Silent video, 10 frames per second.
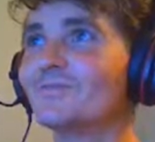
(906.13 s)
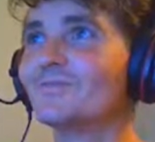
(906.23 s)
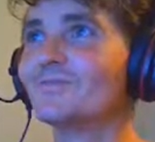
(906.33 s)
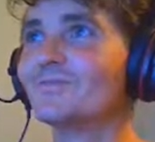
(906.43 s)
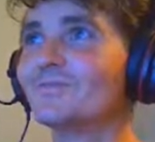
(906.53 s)

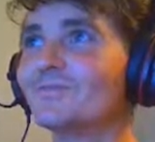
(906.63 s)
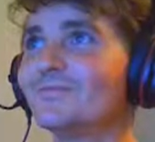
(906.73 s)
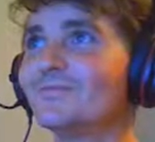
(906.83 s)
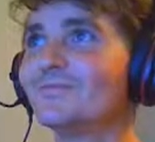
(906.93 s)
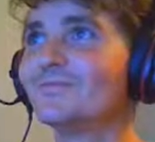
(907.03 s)

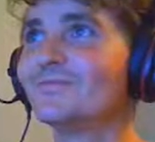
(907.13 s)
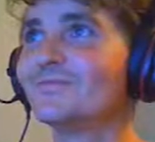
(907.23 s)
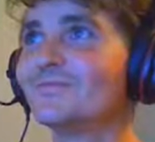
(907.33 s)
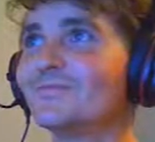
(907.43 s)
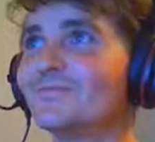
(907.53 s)

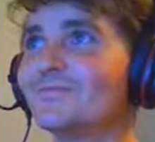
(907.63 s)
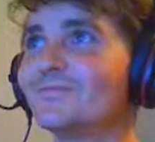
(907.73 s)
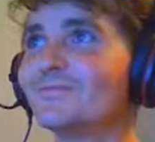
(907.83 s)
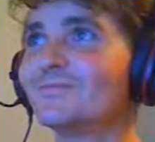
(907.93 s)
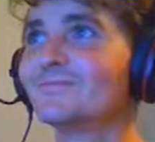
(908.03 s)

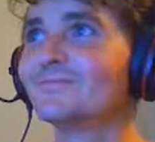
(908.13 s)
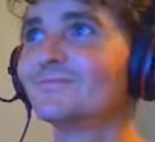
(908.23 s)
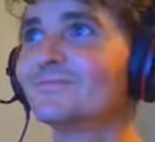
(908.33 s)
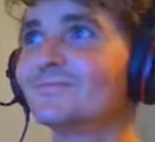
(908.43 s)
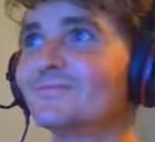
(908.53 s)

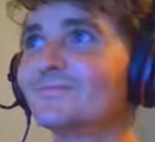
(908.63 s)
No one is speaking in this clip.